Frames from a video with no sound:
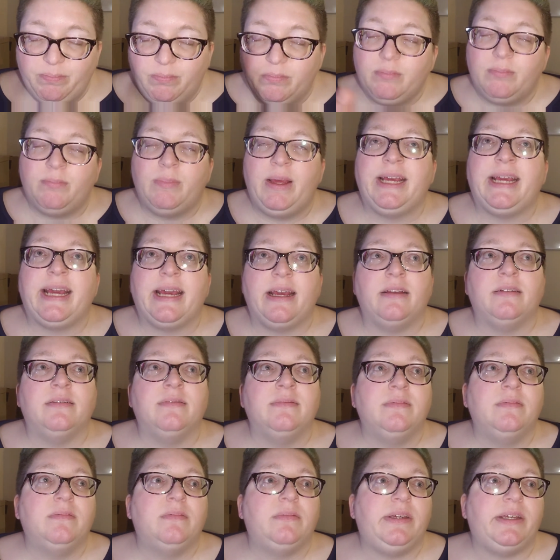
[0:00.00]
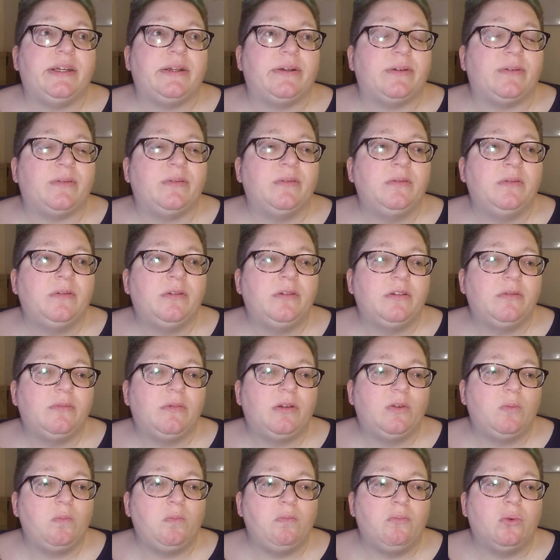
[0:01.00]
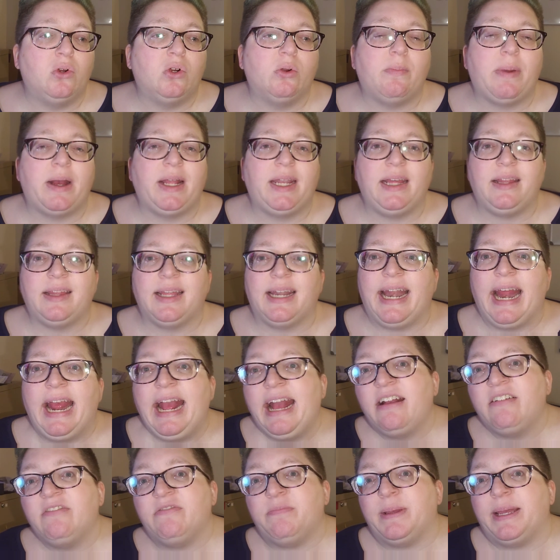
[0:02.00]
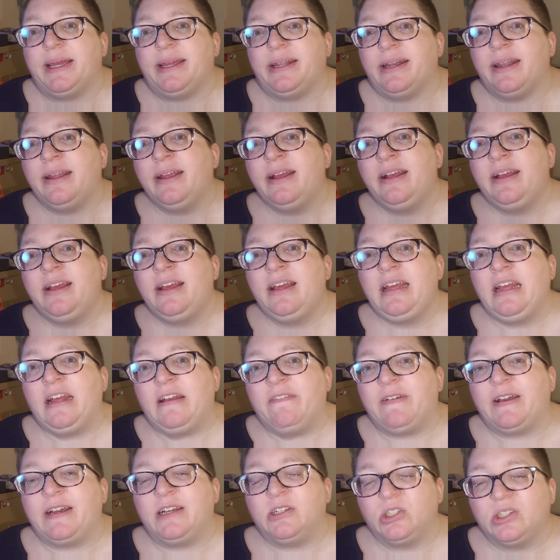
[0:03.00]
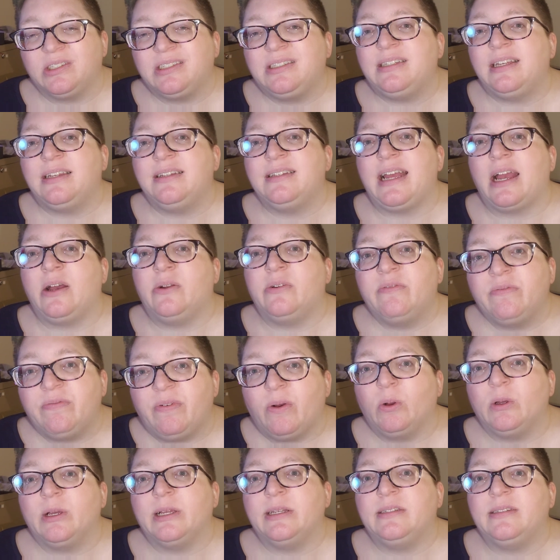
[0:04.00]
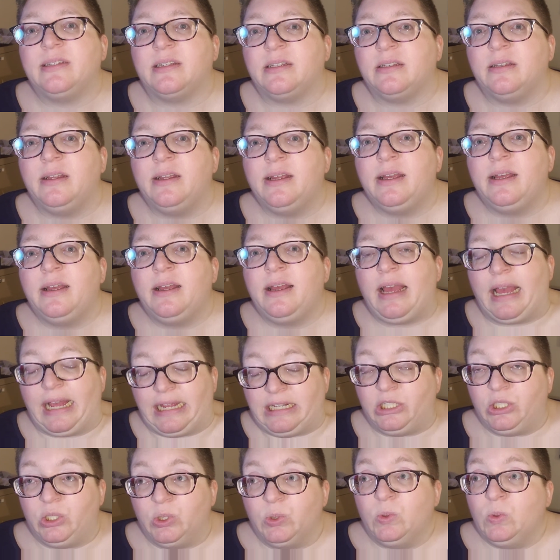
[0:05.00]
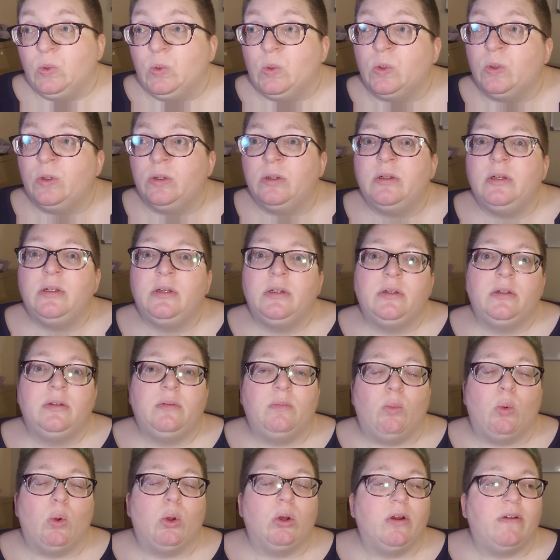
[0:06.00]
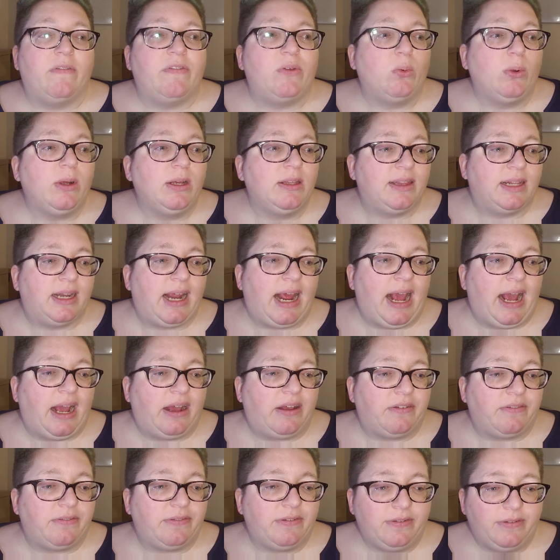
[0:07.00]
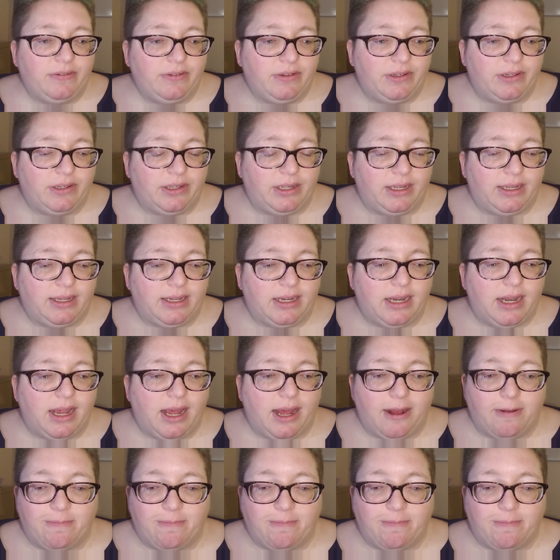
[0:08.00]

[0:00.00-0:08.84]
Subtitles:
making, you know, more money than I have been if I could just sit down and focus and do more of the work that I have. And